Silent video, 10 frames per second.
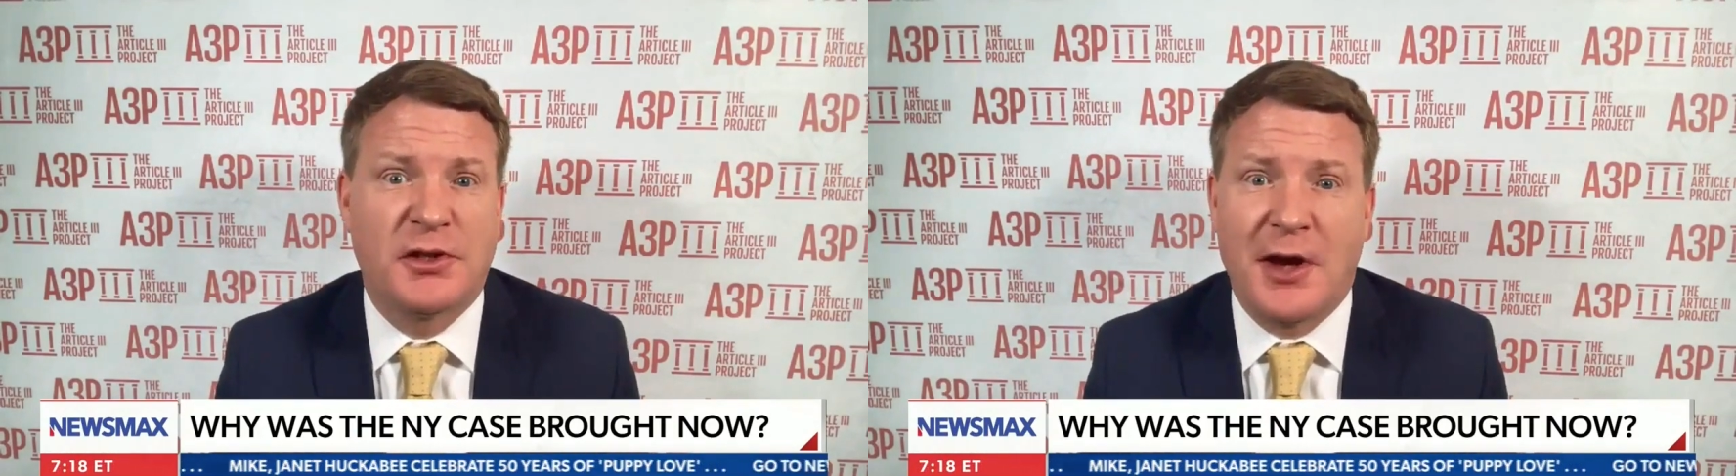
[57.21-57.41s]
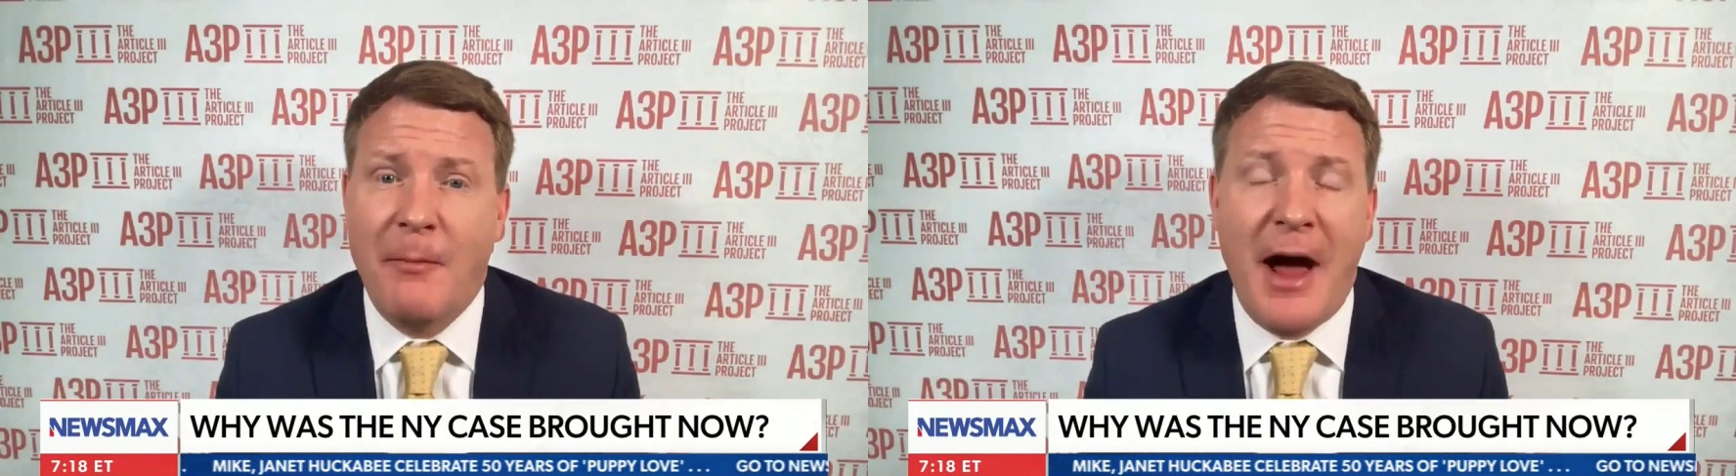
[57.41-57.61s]

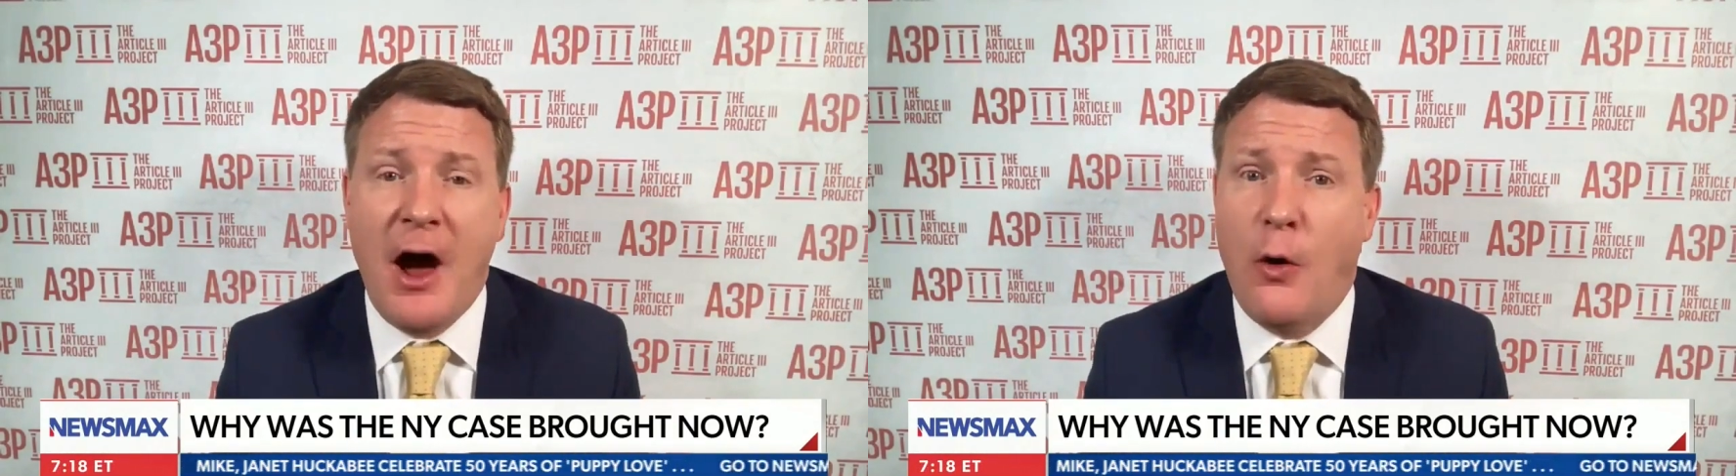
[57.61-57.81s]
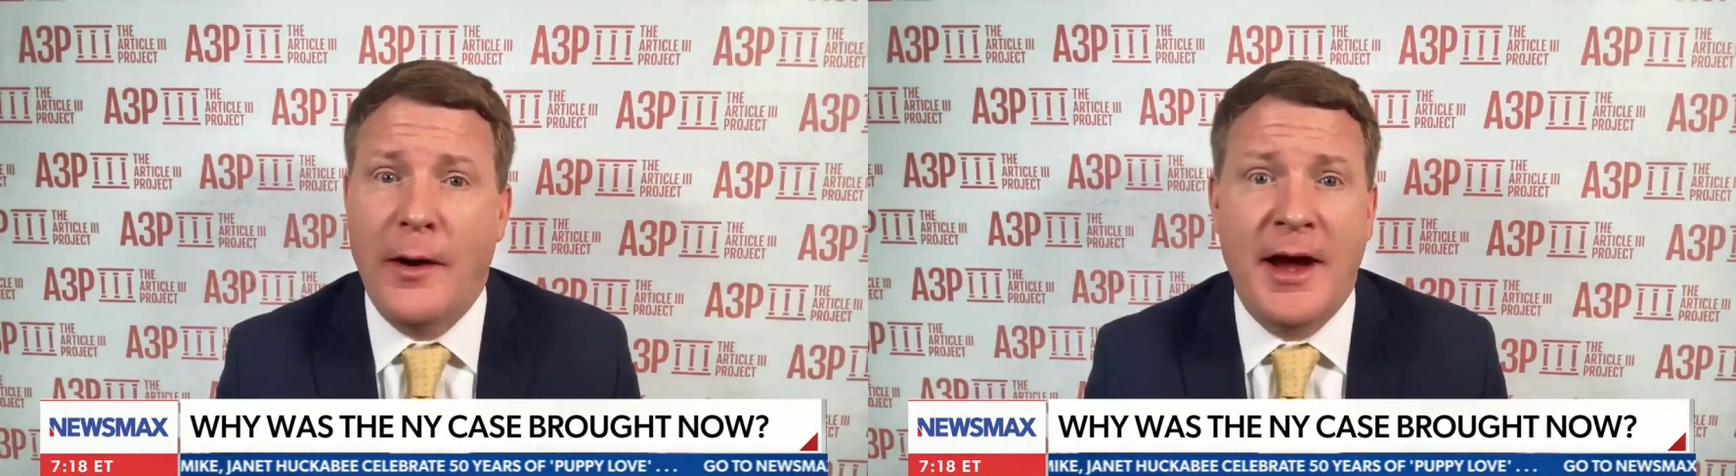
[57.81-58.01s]

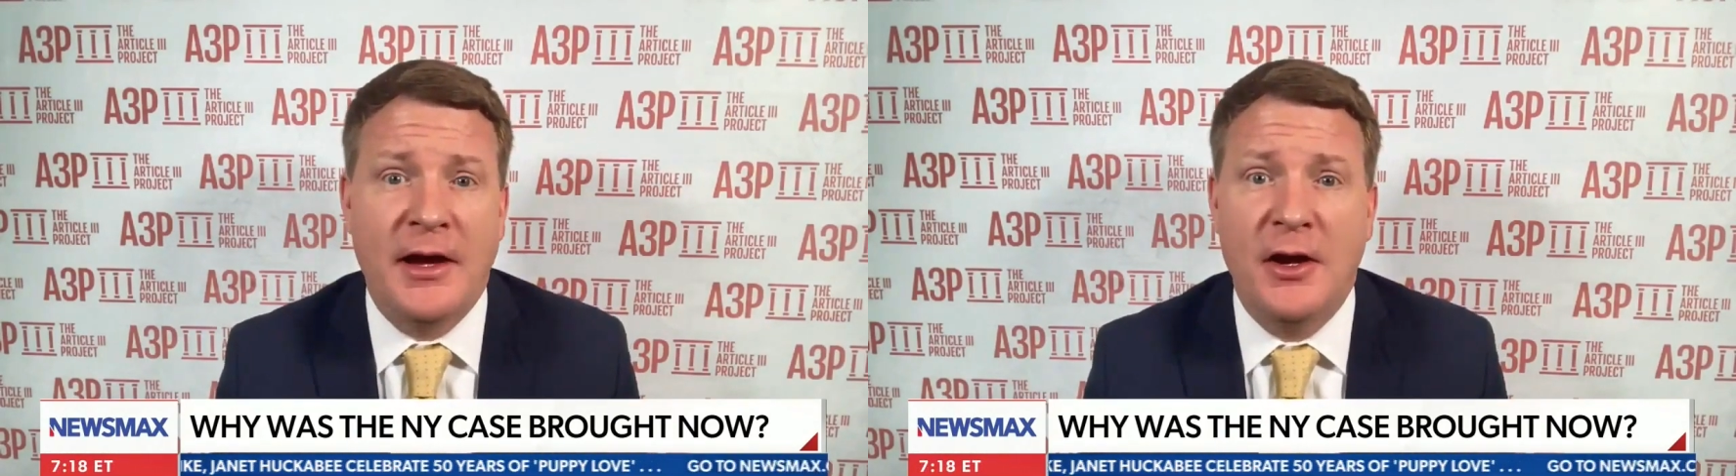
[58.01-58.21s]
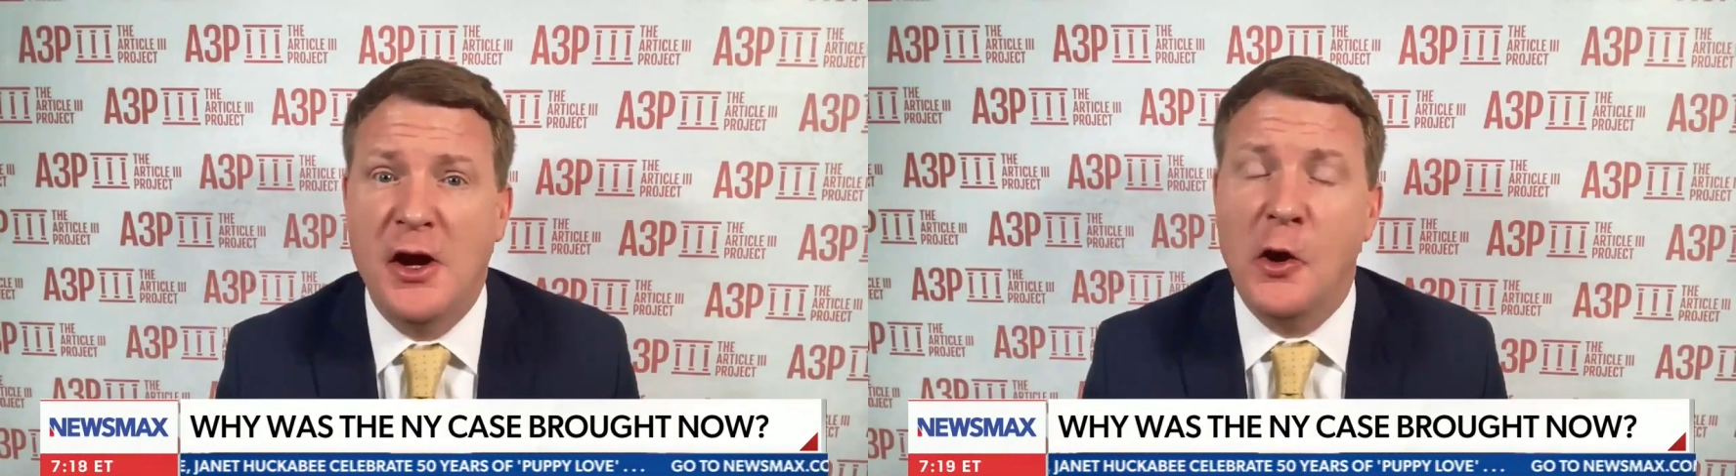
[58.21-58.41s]
somehow a
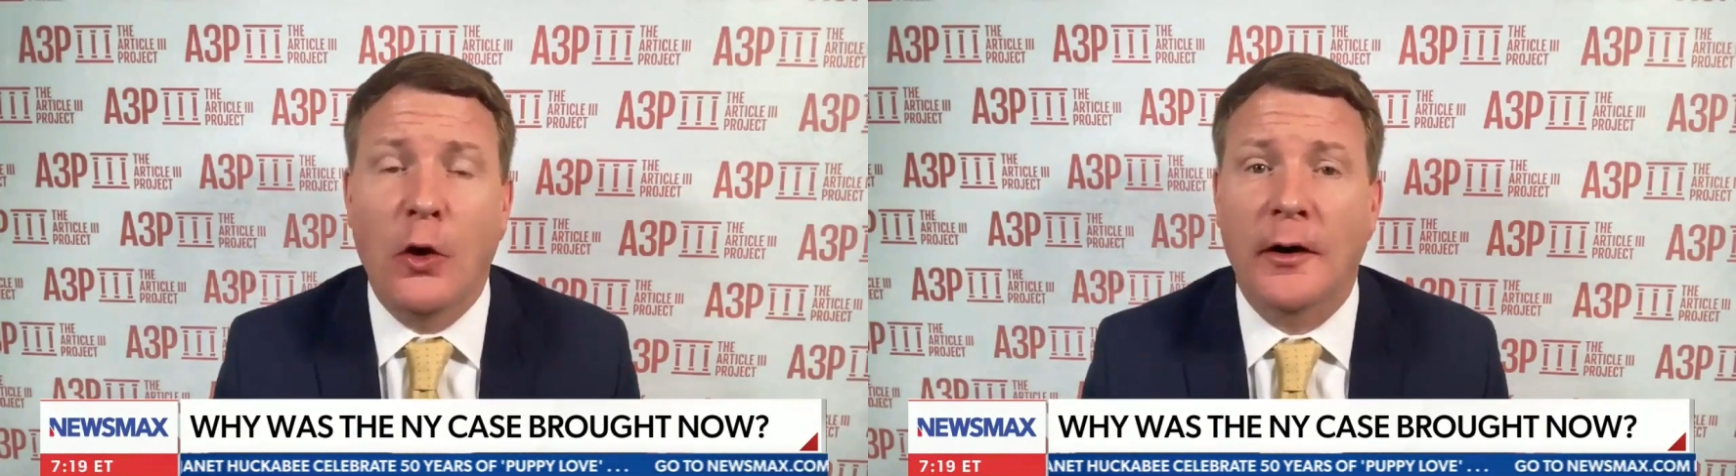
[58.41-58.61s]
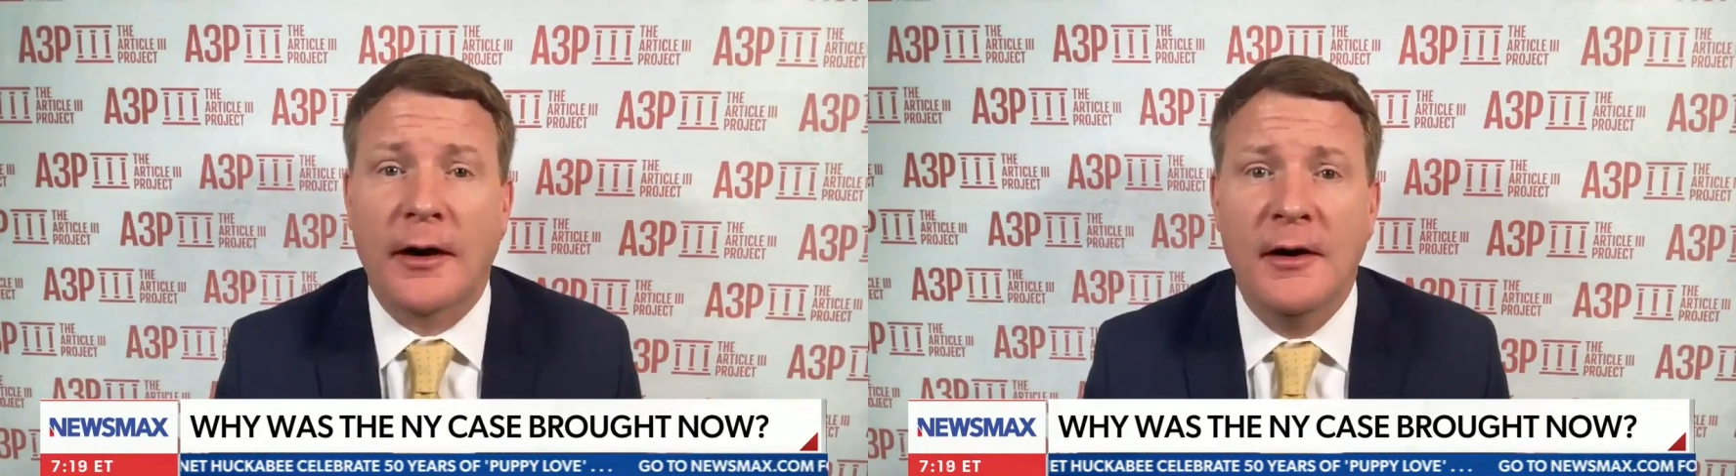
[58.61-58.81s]
New
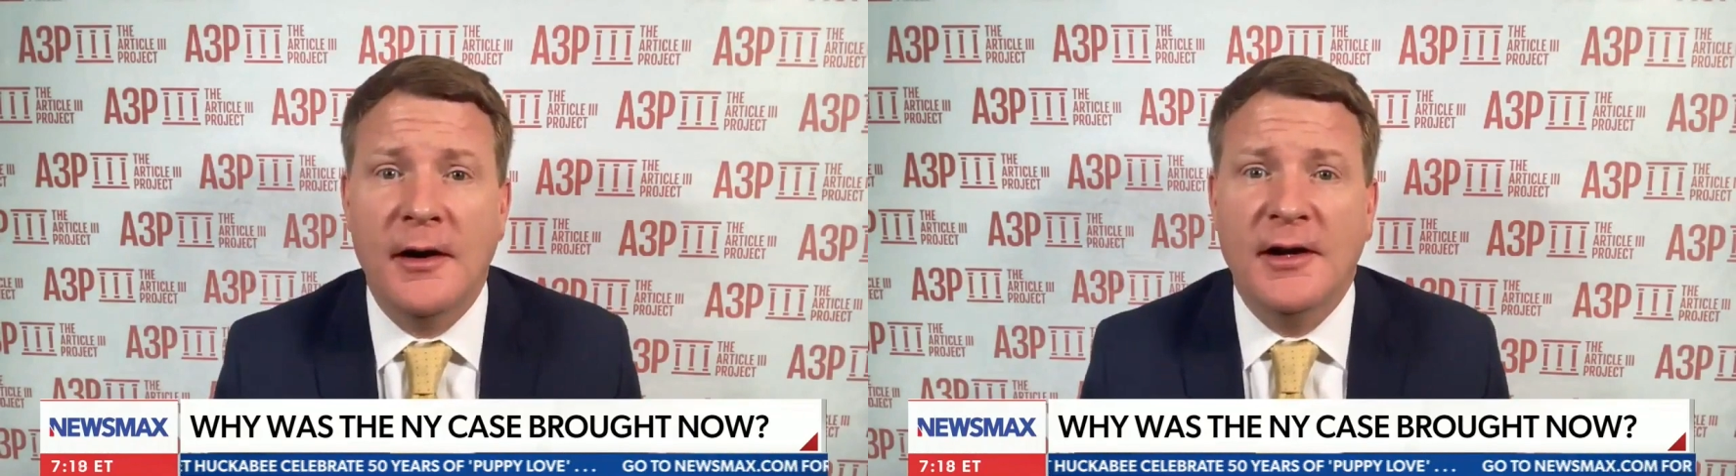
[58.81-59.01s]
York